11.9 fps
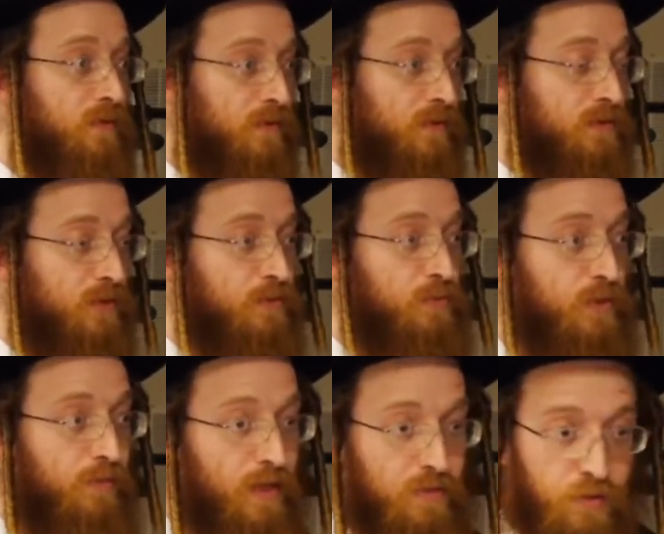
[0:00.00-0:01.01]
it disturbs me when
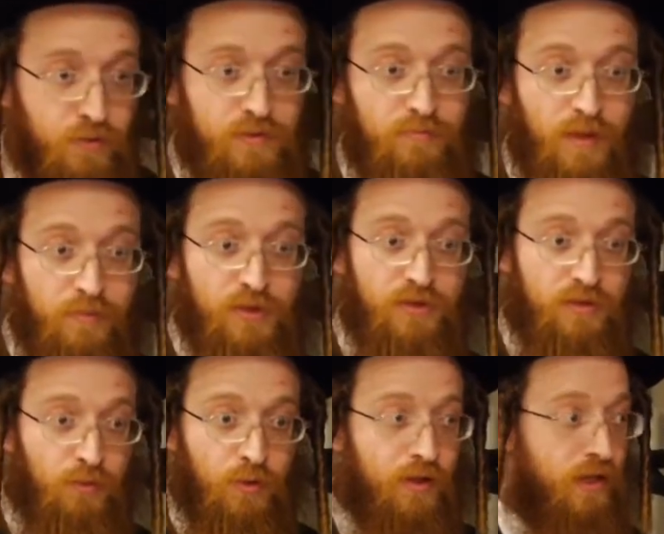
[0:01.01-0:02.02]
you write notes, maybe
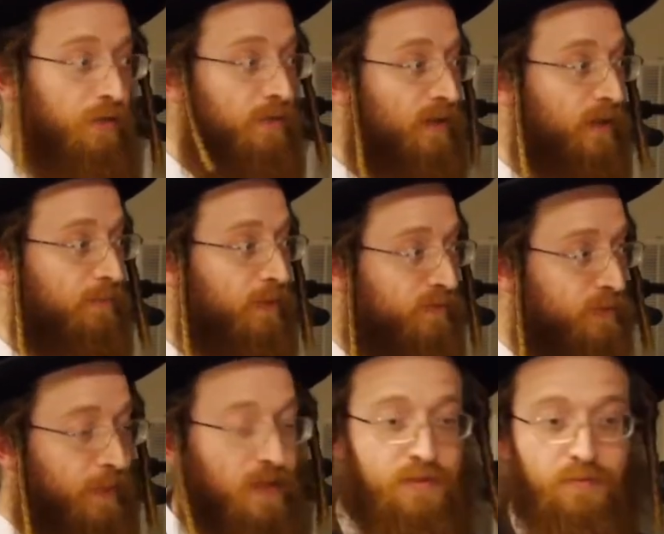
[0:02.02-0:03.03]
just a word here and there, but if
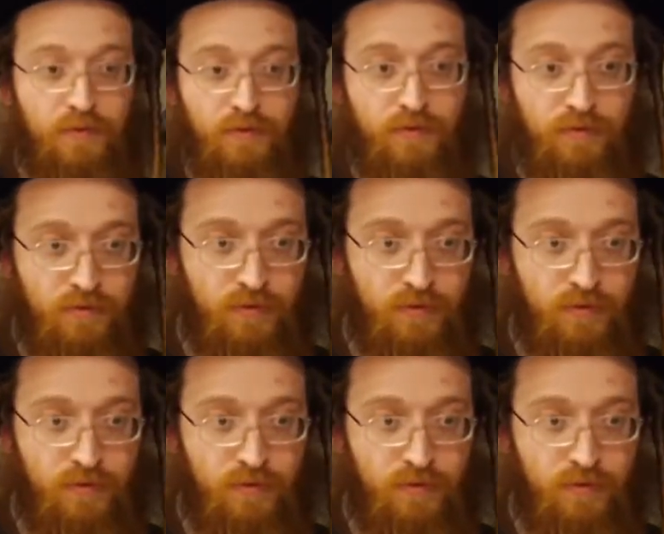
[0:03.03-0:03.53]
it's possible,